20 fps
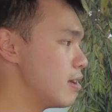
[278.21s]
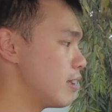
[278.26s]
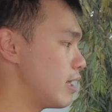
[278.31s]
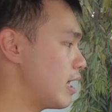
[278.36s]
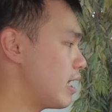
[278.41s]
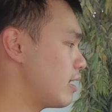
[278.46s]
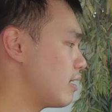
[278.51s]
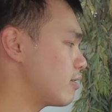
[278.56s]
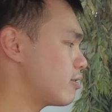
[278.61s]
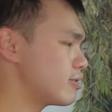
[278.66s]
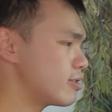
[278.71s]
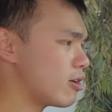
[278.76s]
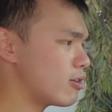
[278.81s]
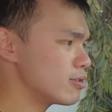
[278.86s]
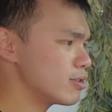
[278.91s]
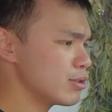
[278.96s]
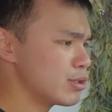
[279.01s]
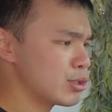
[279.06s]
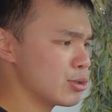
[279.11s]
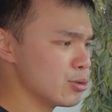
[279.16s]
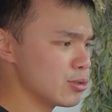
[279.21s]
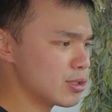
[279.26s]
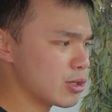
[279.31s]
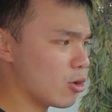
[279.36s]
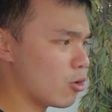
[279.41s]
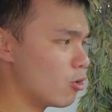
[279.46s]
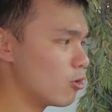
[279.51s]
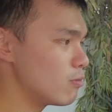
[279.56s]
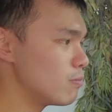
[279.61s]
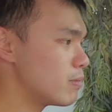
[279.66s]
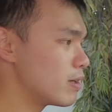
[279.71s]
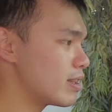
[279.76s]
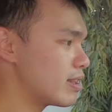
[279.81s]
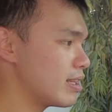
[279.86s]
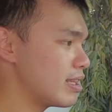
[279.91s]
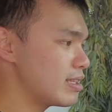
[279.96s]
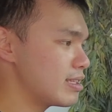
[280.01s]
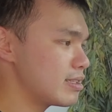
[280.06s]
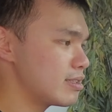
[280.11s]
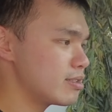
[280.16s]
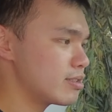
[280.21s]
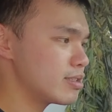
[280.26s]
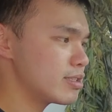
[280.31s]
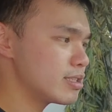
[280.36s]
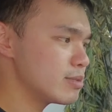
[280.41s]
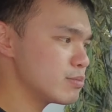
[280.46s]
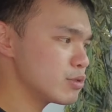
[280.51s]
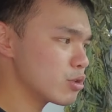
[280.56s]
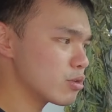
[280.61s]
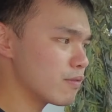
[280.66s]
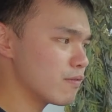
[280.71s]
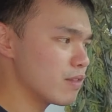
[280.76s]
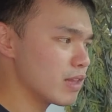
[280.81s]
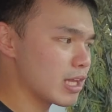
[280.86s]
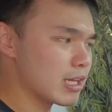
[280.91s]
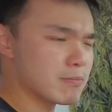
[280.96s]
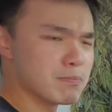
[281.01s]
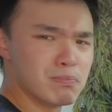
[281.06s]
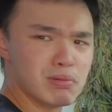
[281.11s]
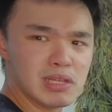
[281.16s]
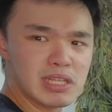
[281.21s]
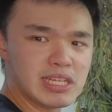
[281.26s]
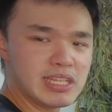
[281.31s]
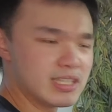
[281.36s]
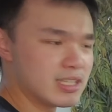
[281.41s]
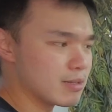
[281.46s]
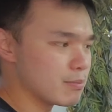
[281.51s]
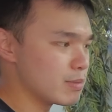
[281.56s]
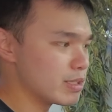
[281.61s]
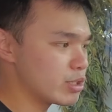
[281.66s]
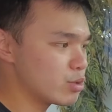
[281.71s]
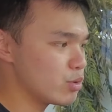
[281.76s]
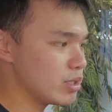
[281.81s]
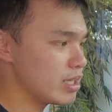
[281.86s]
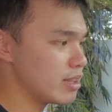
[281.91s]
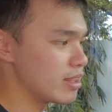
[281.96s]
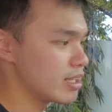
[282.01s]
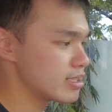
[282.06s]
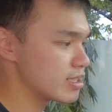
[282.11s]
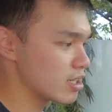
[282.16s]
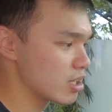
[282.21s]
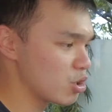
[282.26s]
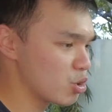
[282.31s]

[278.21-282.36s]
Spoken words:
and it's also two-tone, but there's some sort of like bleeding between this